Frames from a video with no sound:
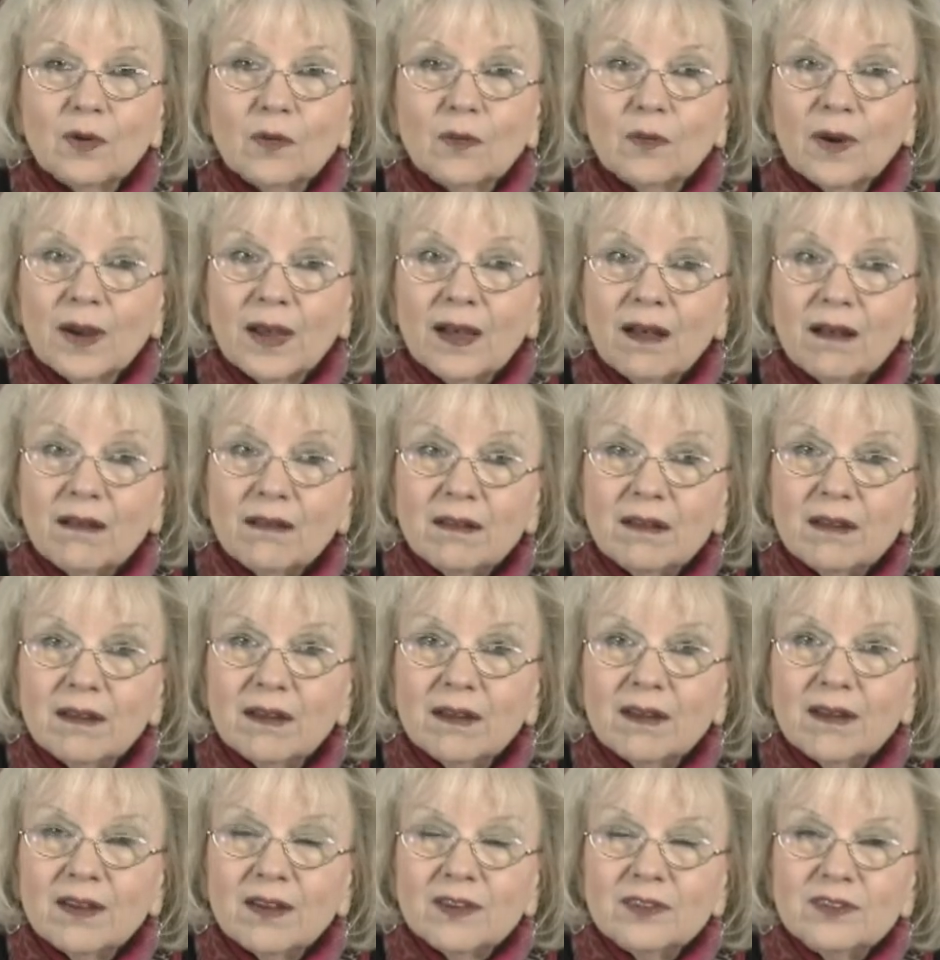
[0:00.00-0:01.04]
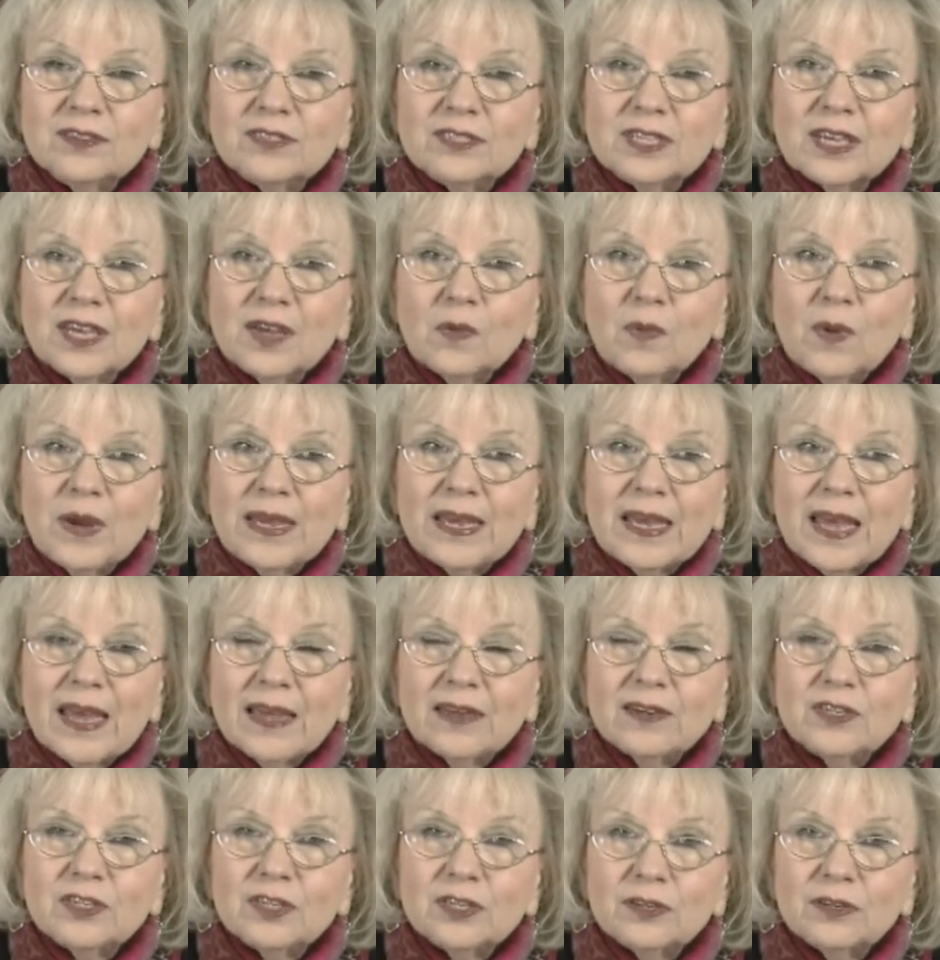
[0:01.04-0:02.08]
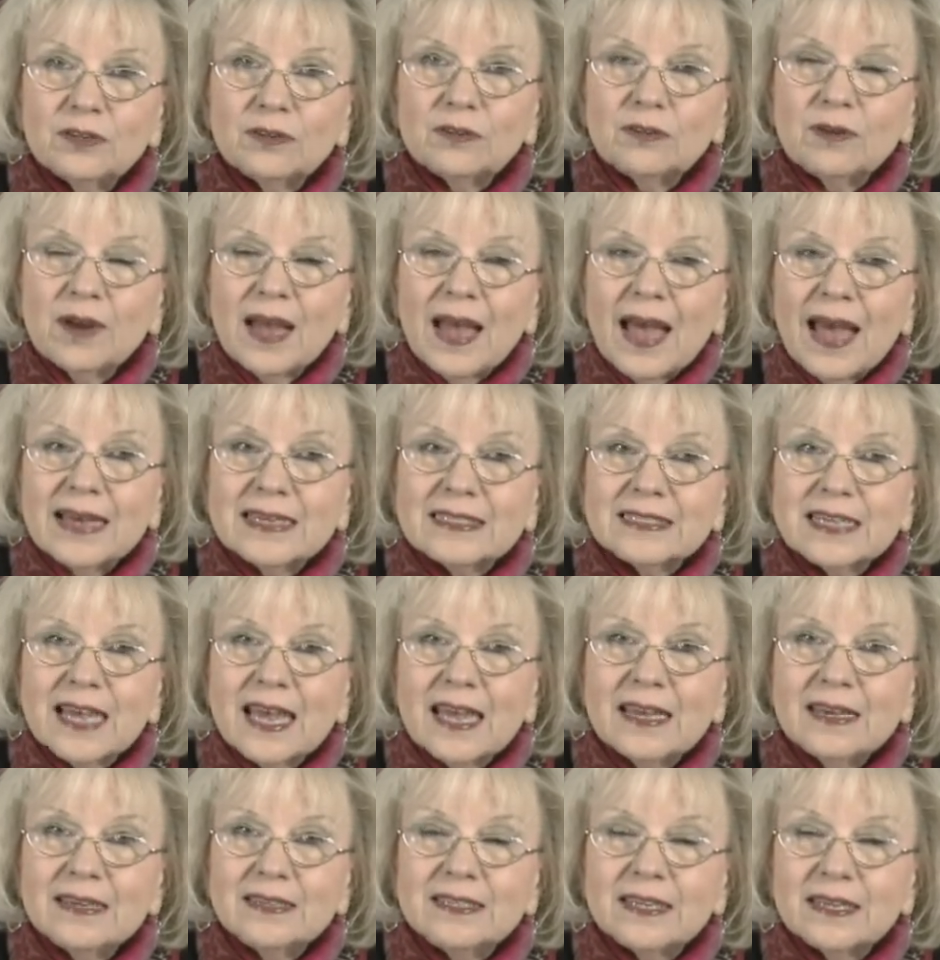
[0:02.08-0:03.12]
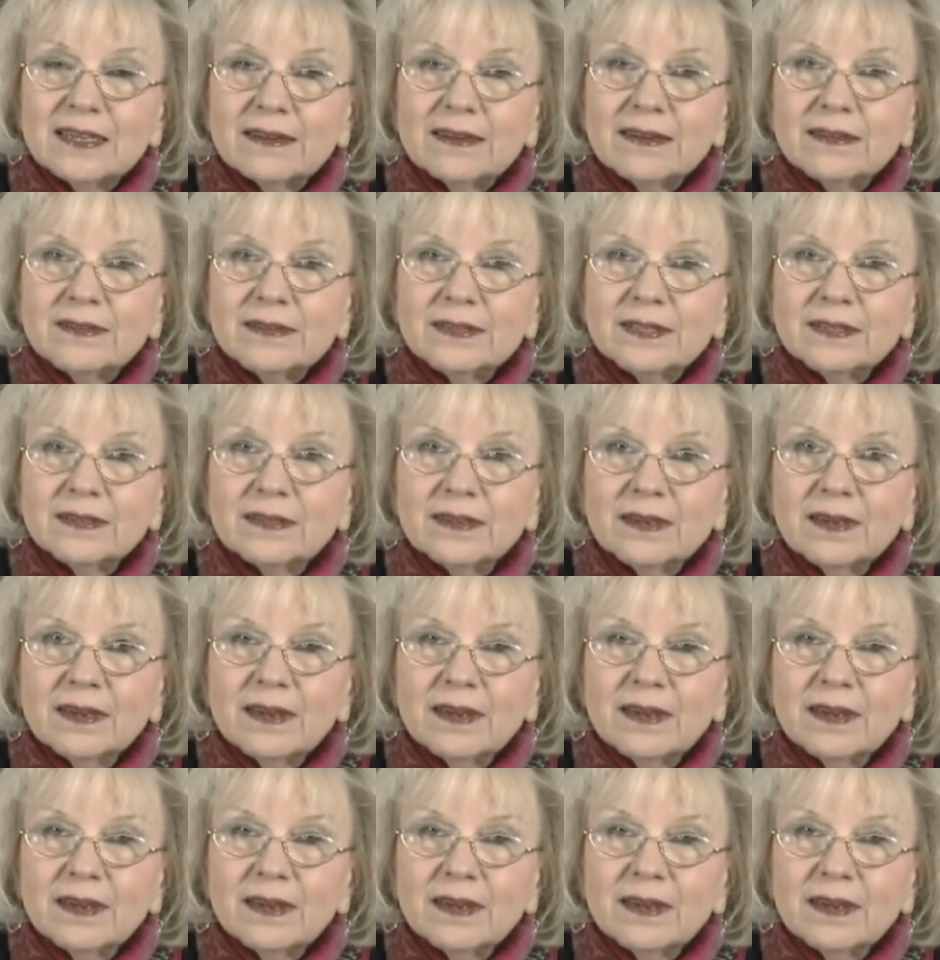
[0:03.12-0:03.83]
Well, you see, we can too. Isaiah did it.